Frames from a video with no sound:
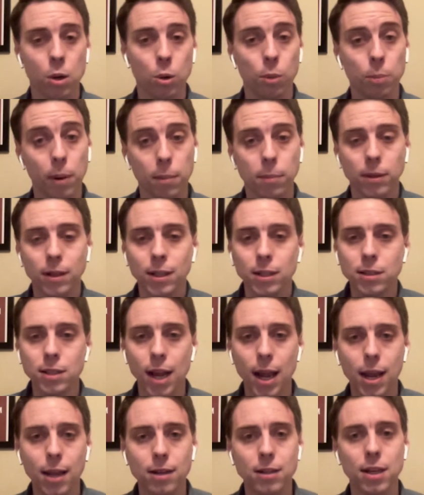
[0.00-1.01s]
Republicans
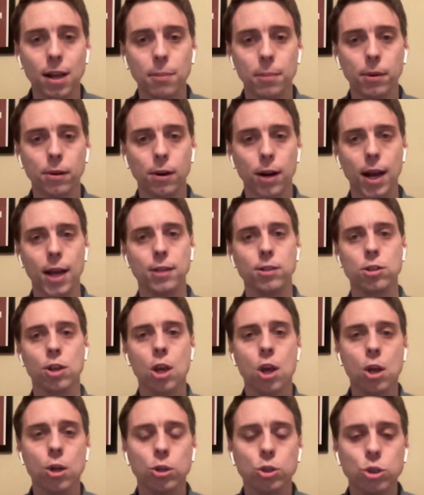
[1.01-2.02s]
and Democrats,
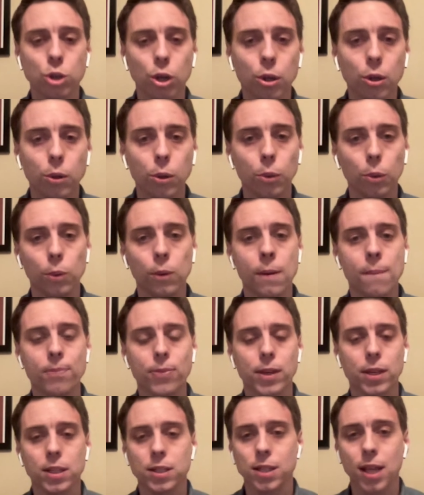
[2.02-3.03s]
to
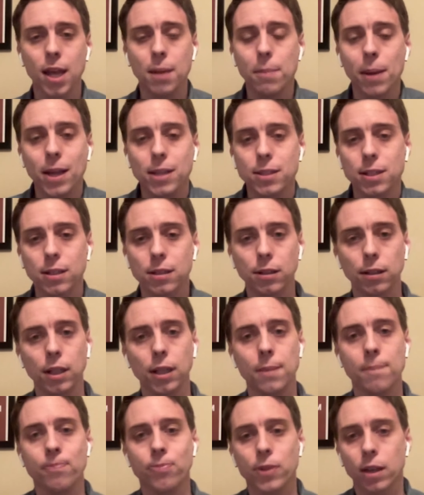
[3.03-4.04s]
say
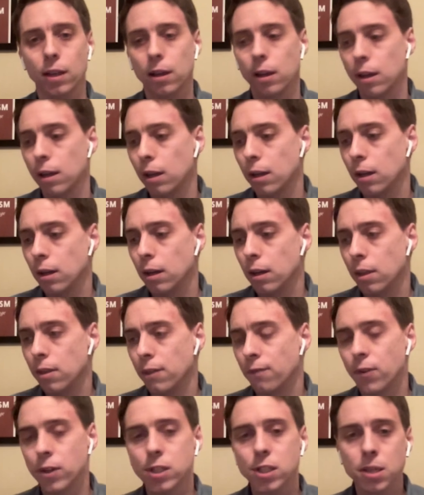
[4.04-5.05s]
basically the
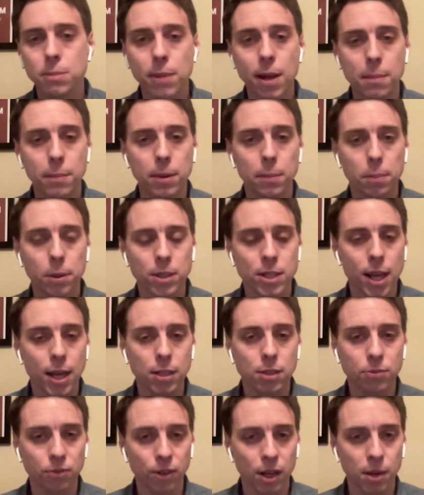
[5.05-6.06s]
First Amendment protects
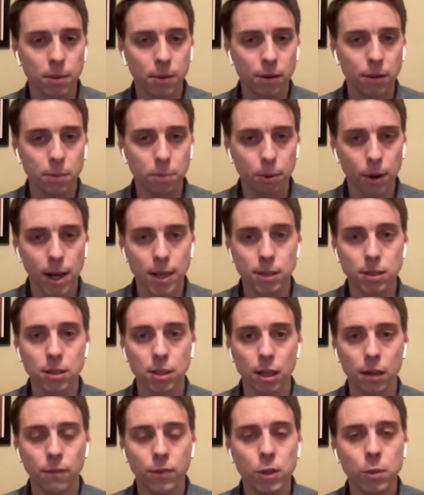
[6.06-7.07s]
freedom of the press.
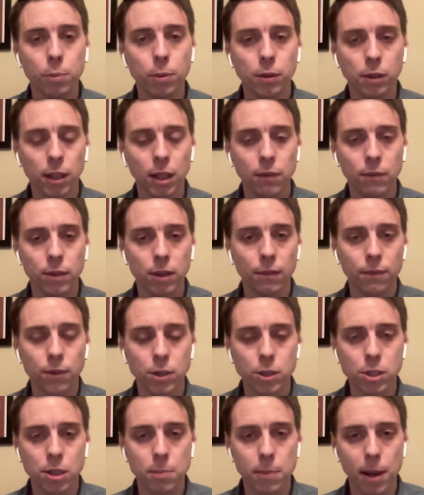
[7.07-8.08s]
If you believe in the
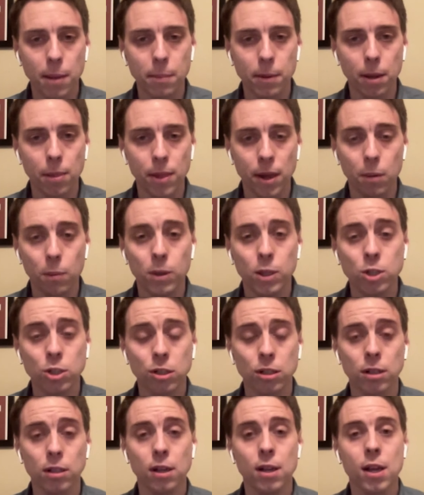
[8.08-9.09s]
First Amendment, then we
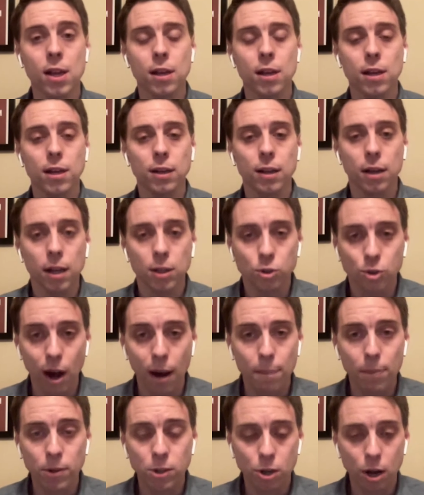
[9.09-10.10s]
should
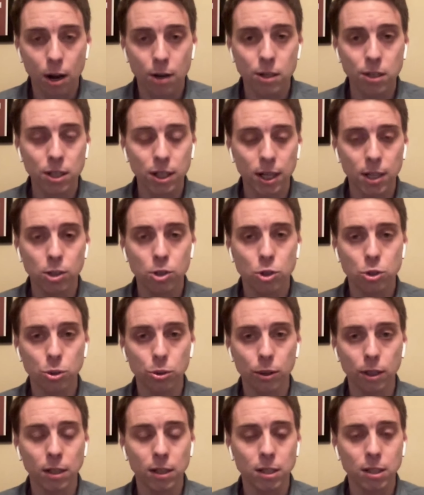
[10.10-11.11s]
drop the charges against
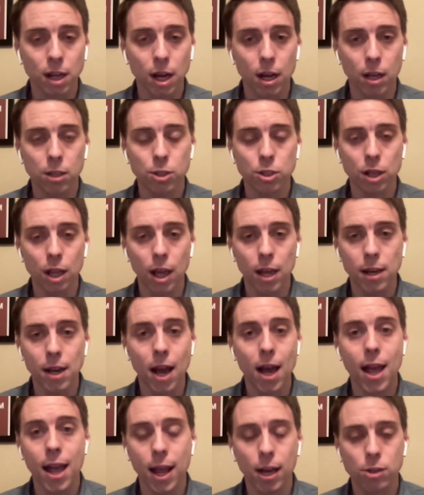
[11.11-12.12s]
Julian Assange and
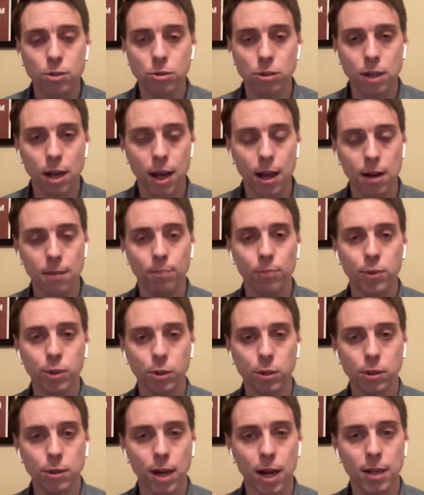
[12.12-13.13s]
not extradite him to the
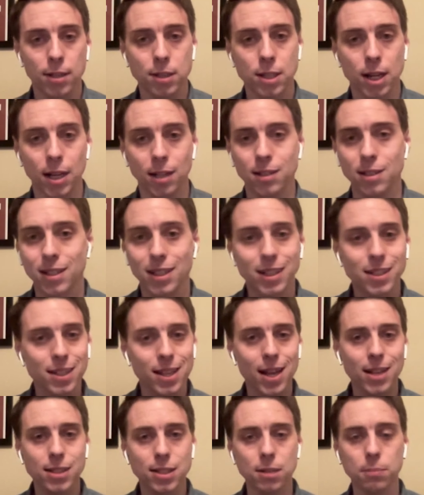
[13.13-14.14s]
United States. It's
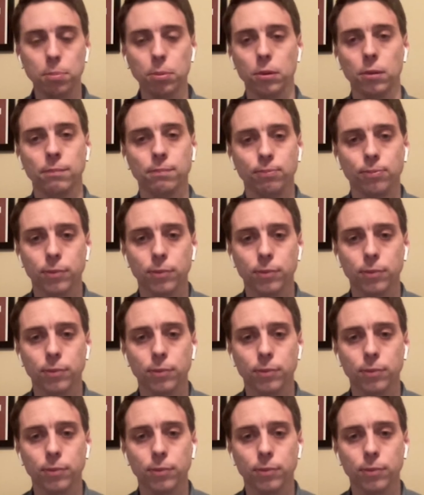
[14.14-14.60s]
that simple.